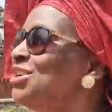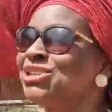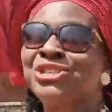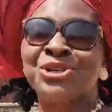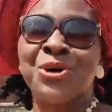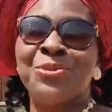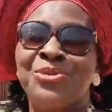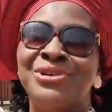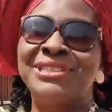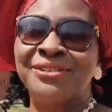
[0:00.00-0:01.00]
So
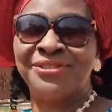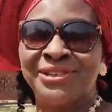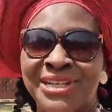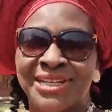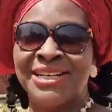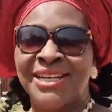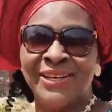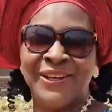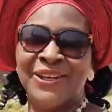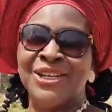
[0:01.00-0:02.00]
beautiful.
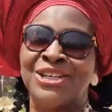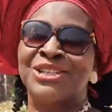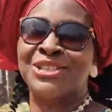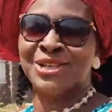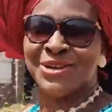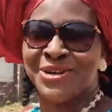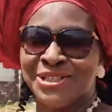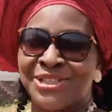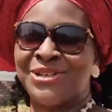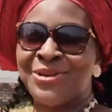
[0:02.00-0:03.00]
So,
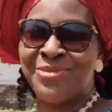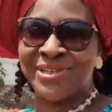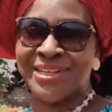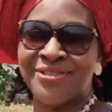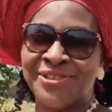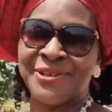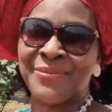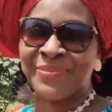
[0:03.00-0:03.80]
so beautiful.